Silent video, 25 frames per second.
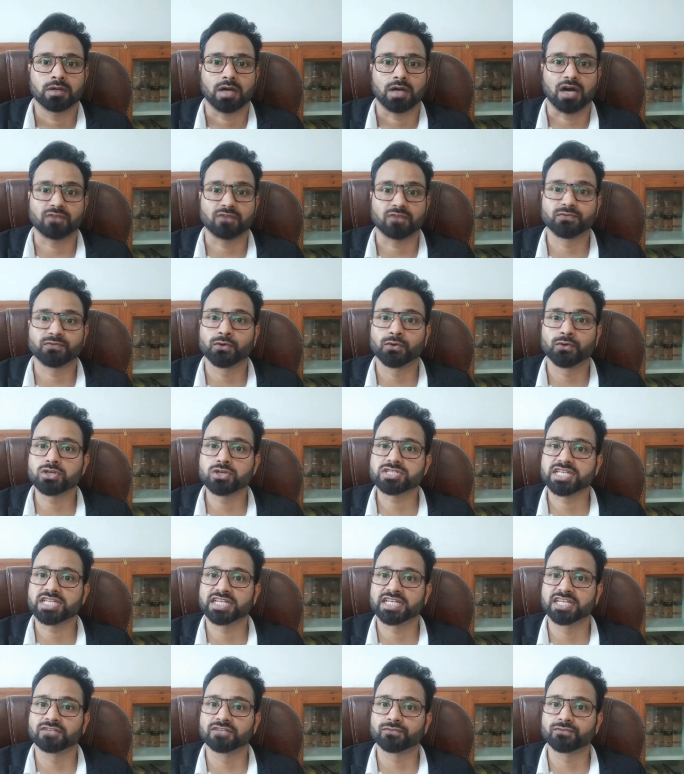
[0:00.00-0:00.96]

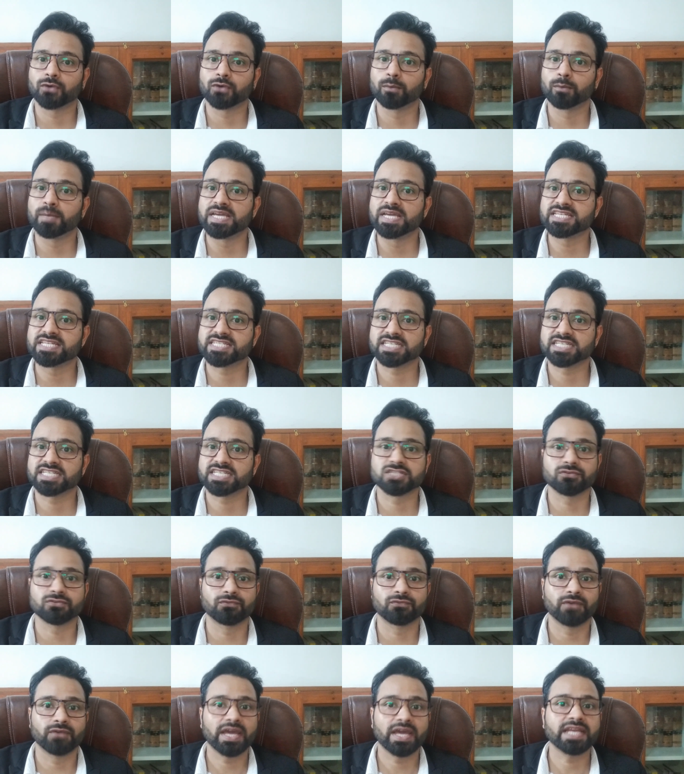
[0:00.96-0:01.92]
Aforesaid information is
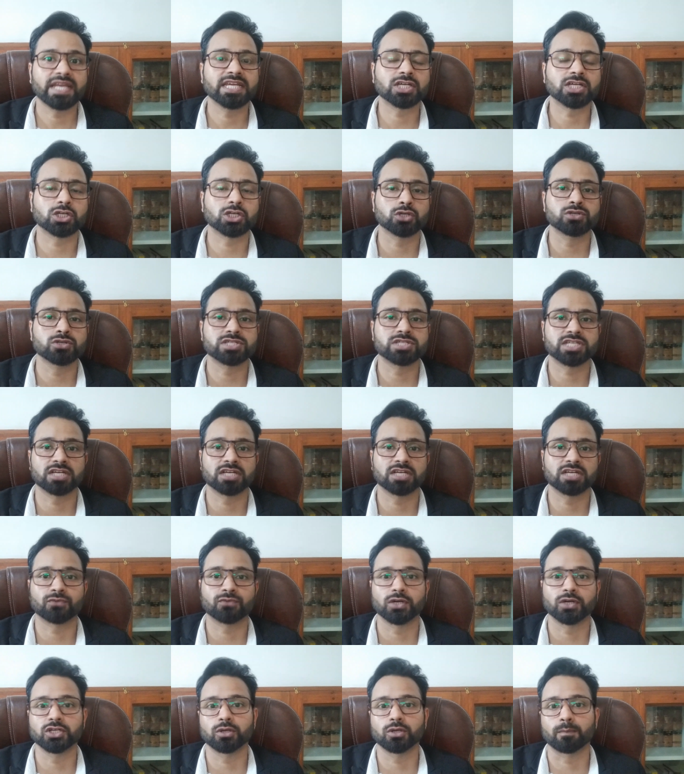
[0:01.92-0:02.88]
very crucial
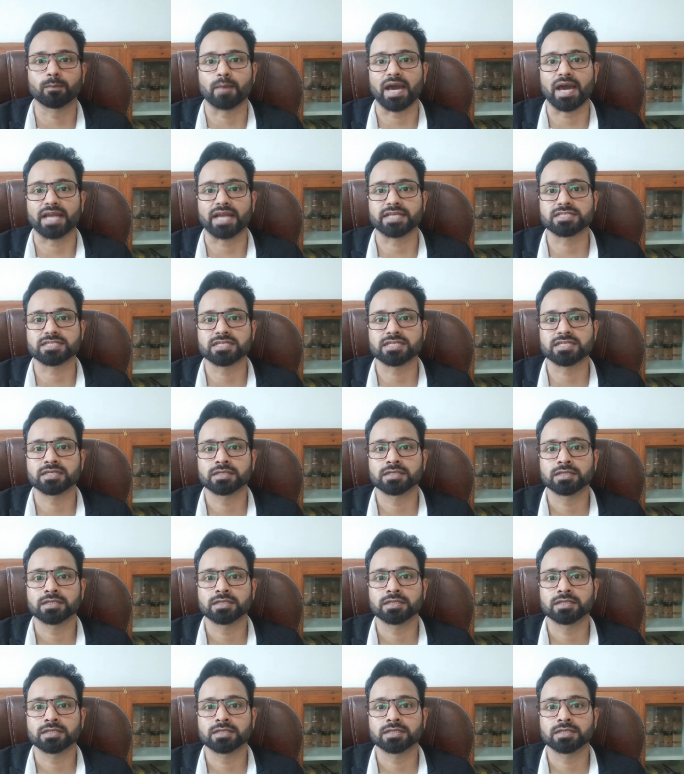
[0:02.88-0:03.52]
for your marriage,